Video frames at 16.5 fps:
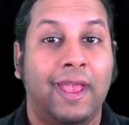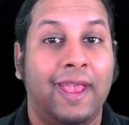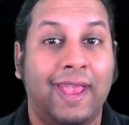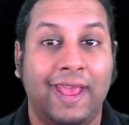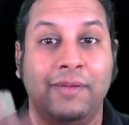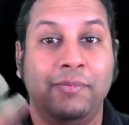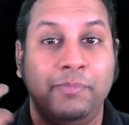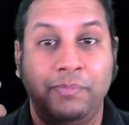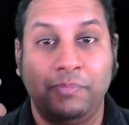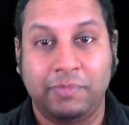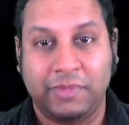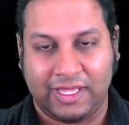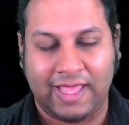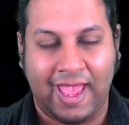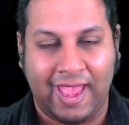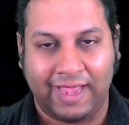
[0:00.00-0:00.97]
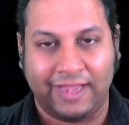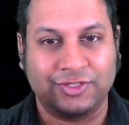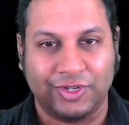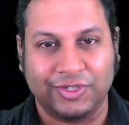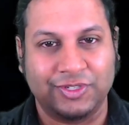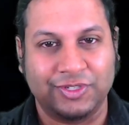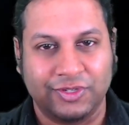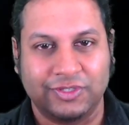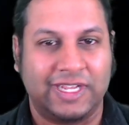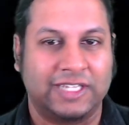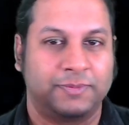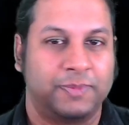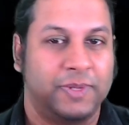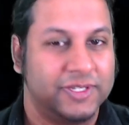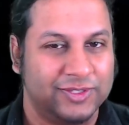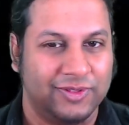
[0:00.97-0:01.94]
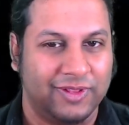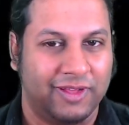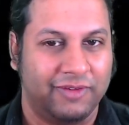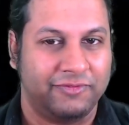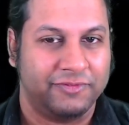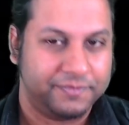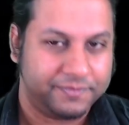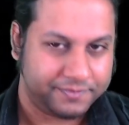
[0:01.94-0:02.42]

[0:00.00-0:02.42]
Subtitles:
and hangs on to those aspects you love.